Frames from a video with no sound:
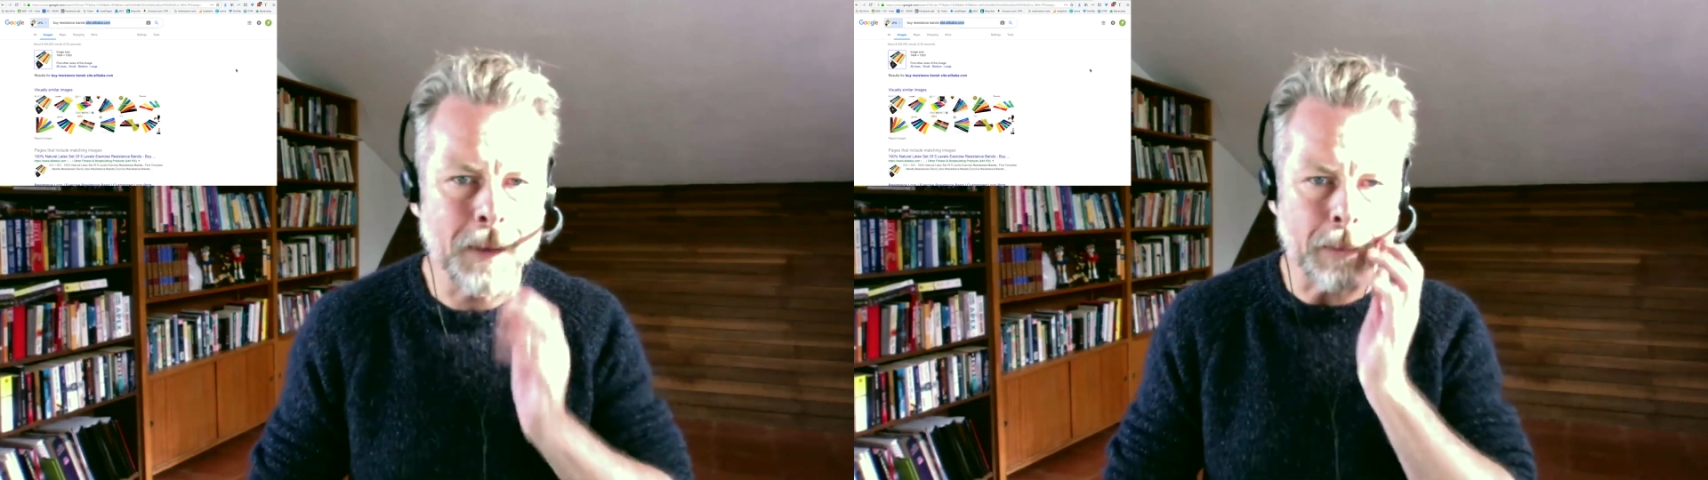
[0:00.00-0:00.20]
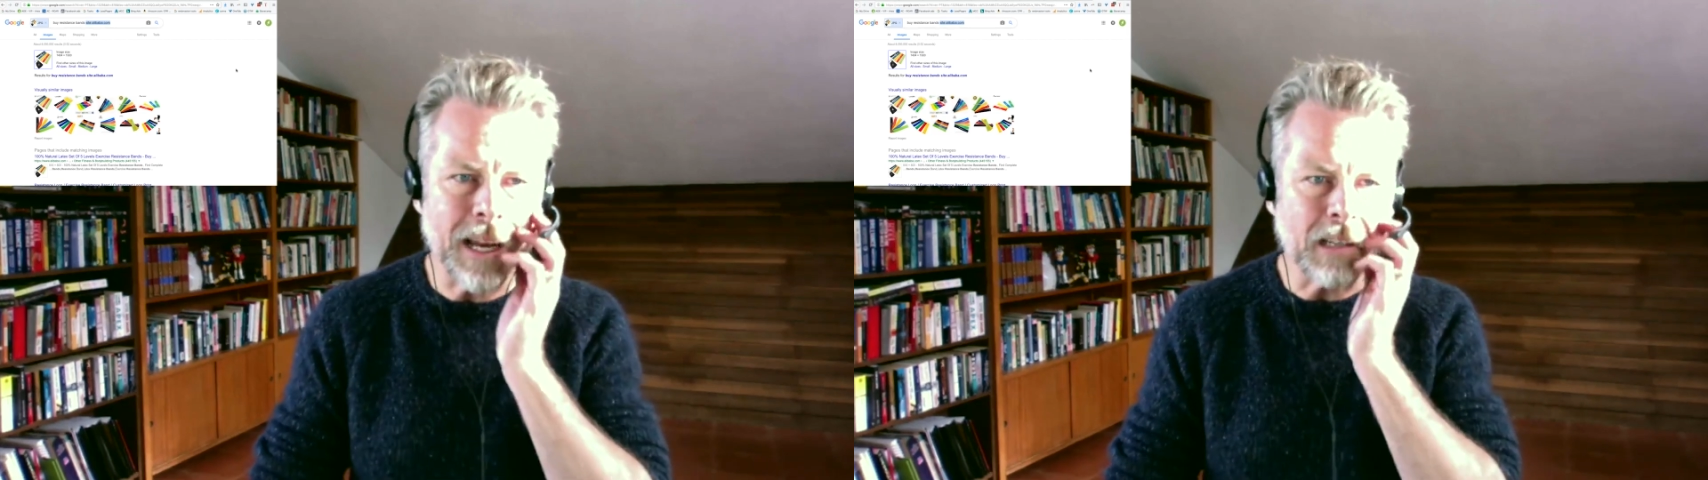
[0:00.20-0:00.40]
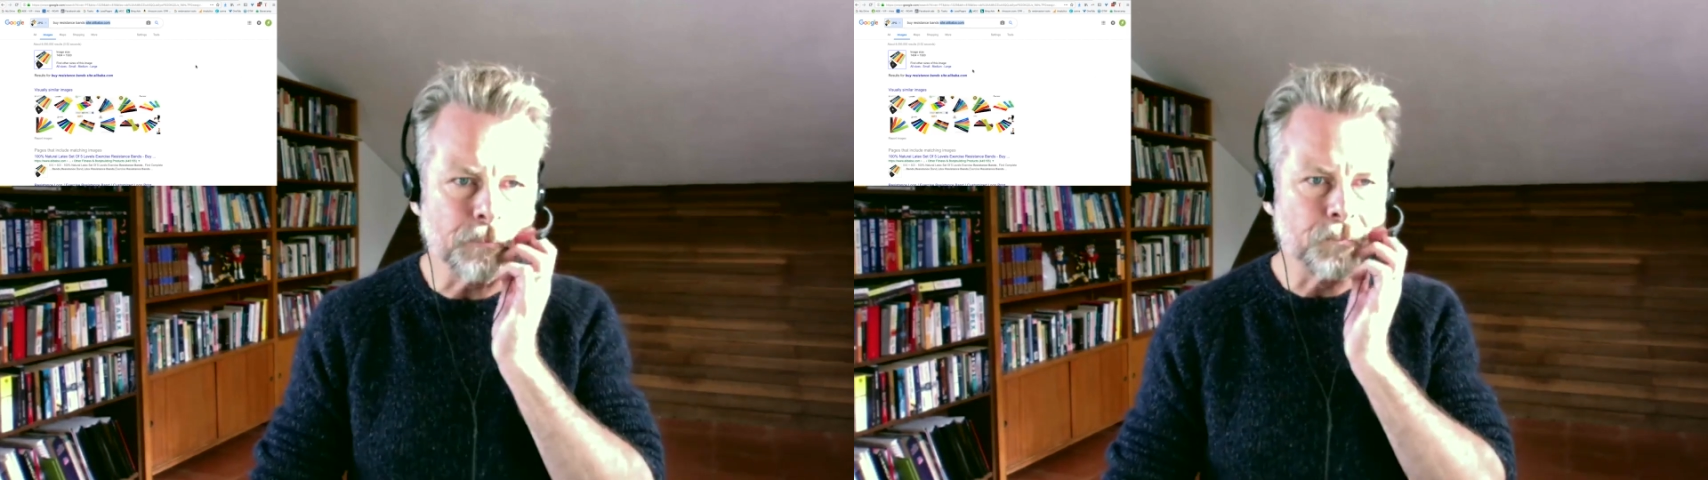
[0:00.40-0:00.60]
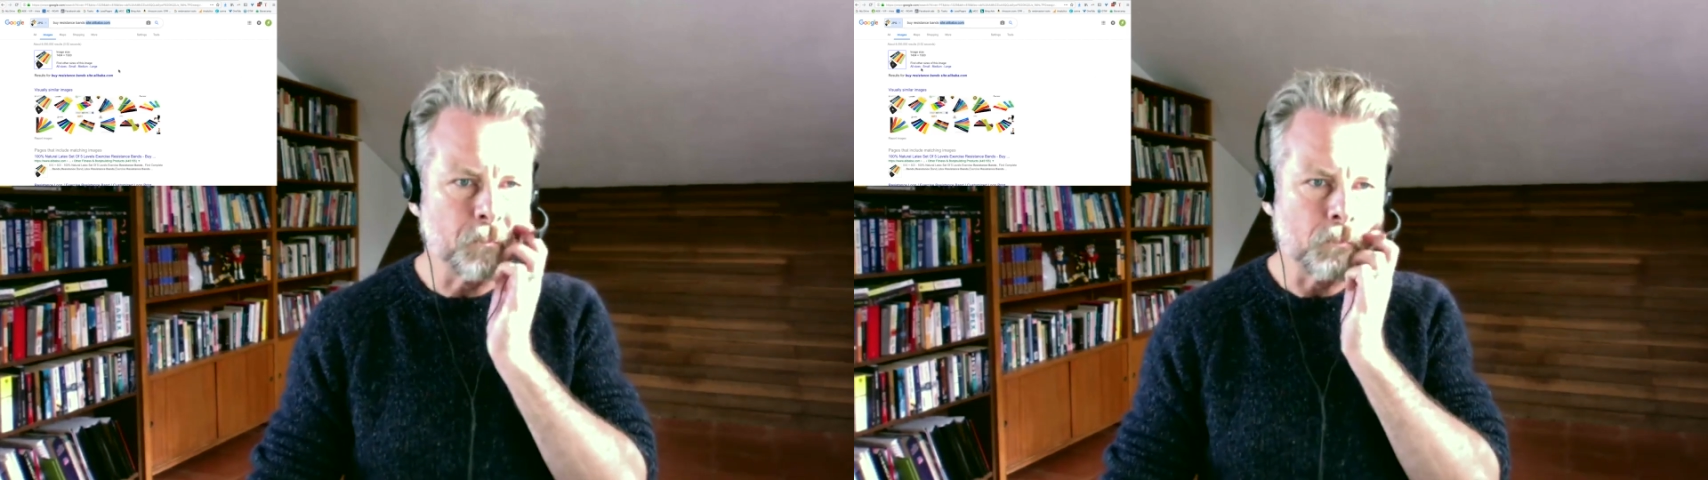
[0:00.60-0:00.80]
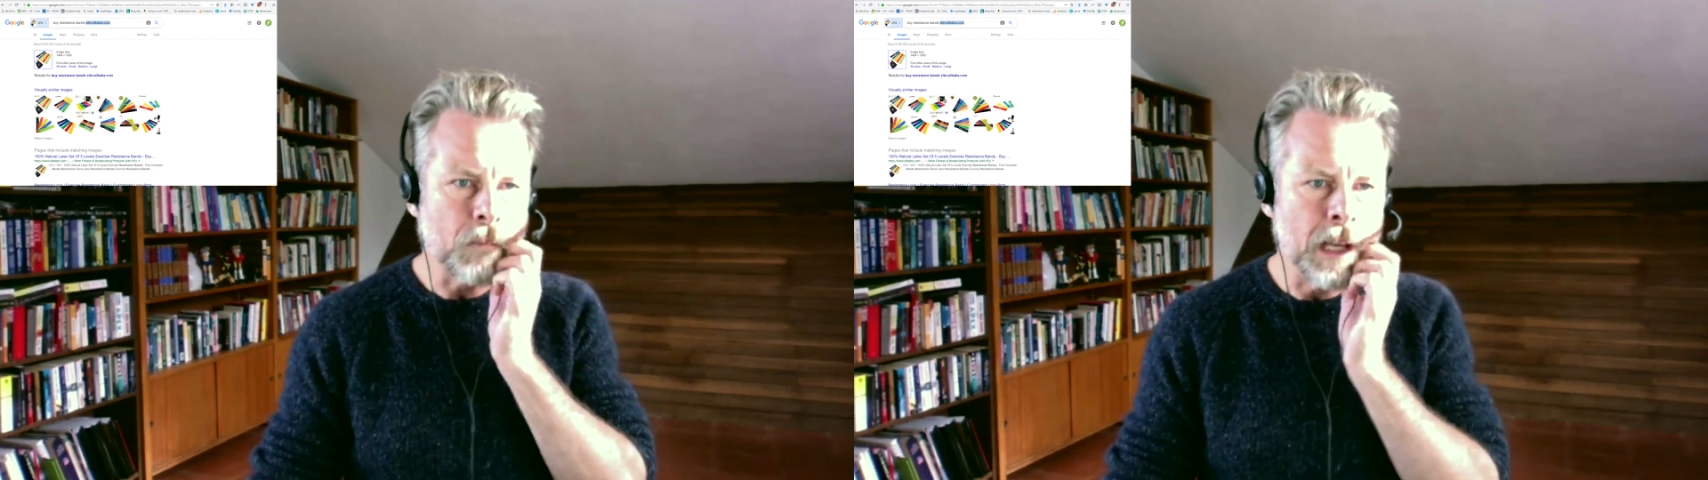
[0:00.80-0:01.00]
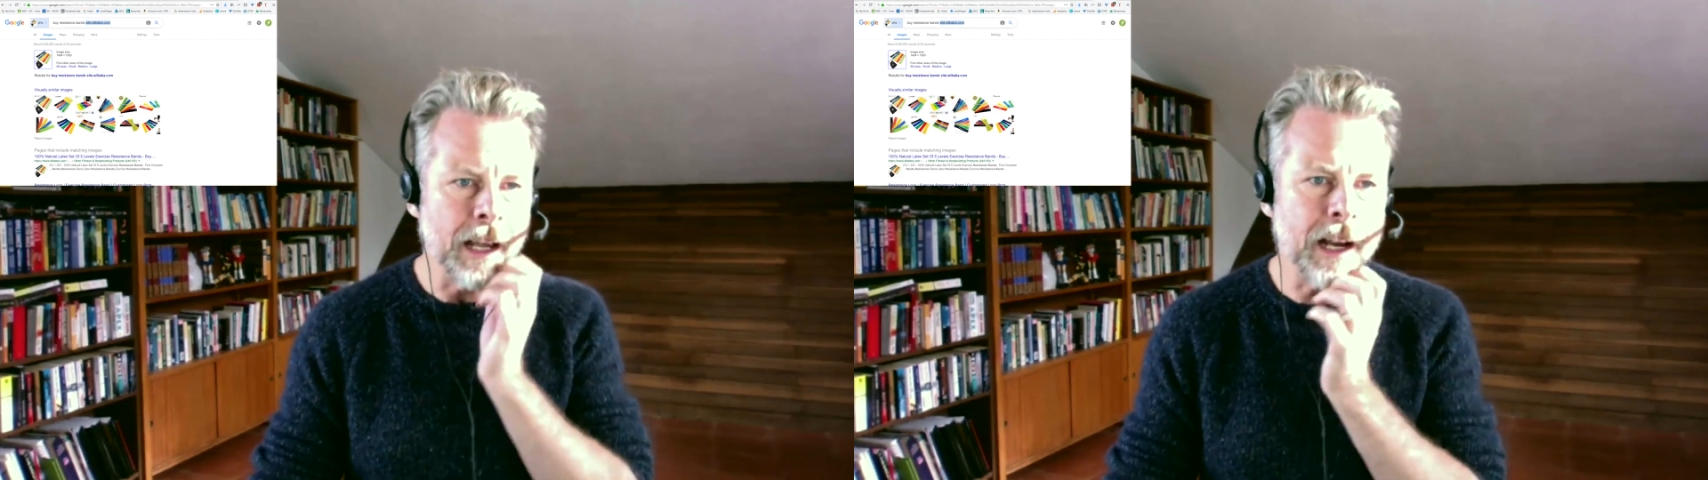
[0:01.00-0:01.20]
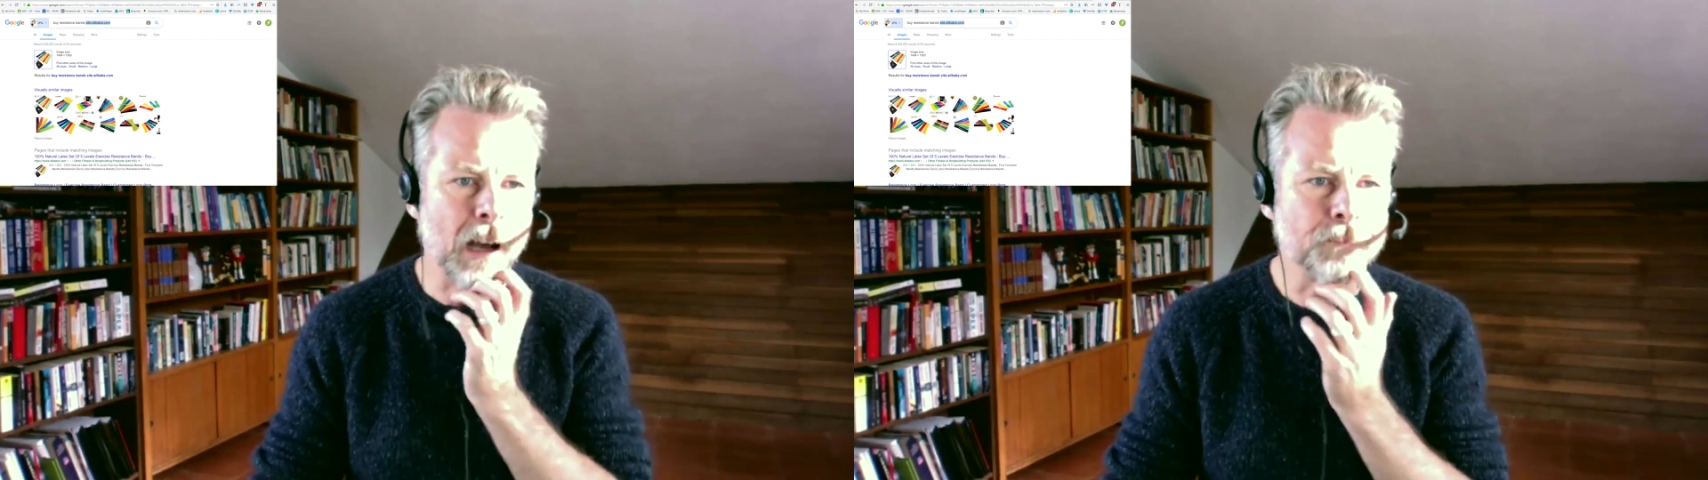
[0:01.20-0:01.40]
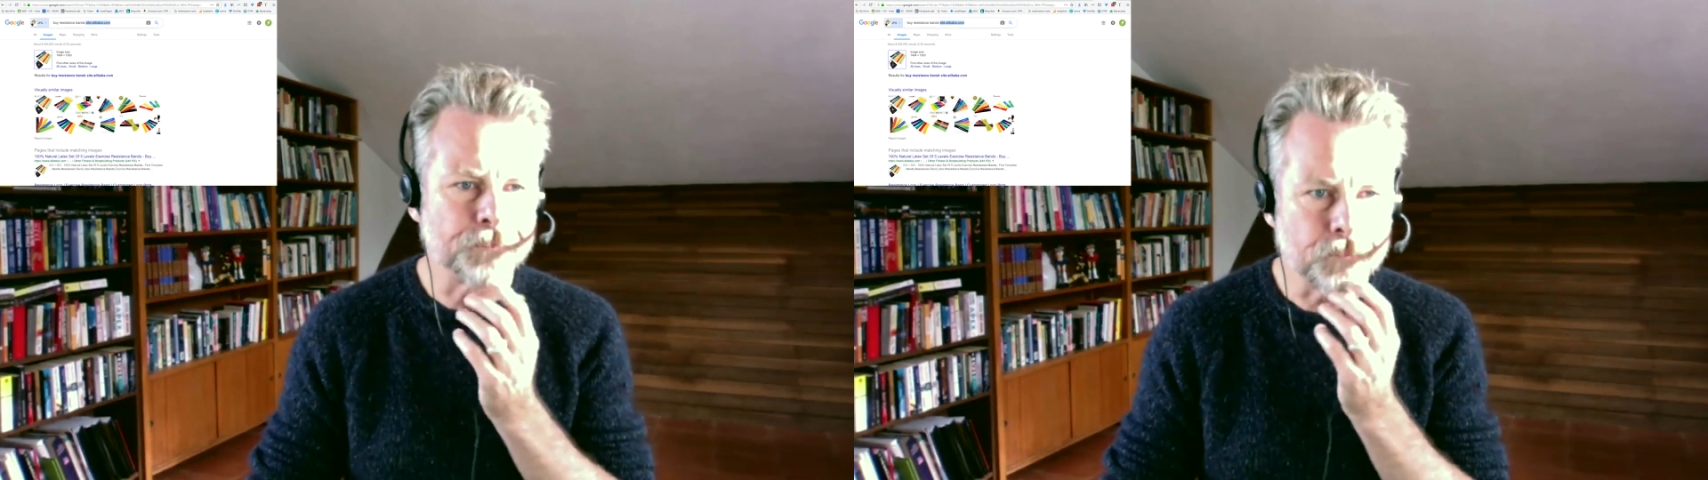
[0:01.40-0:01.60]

bada bing. There you go.